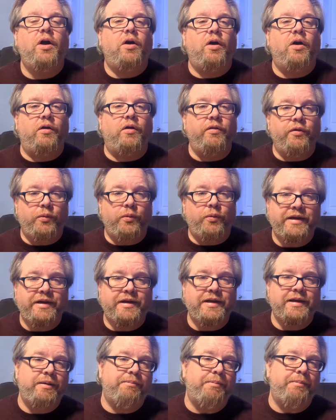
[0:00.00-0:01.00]
Although it
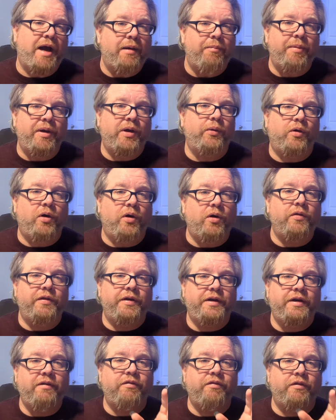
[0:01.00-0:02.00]
did map out all the
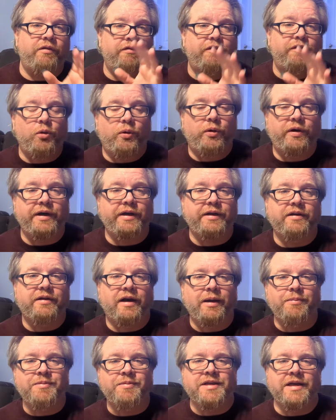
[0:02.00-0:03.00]
different flooring types,